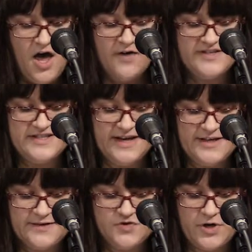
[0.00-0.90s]
of
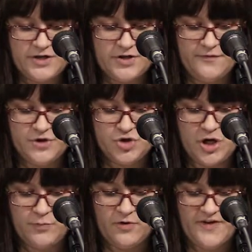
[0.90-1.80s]
Executive Director for
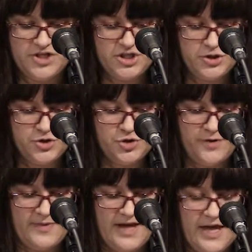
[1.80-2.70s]
Drug Prevention, Treatment,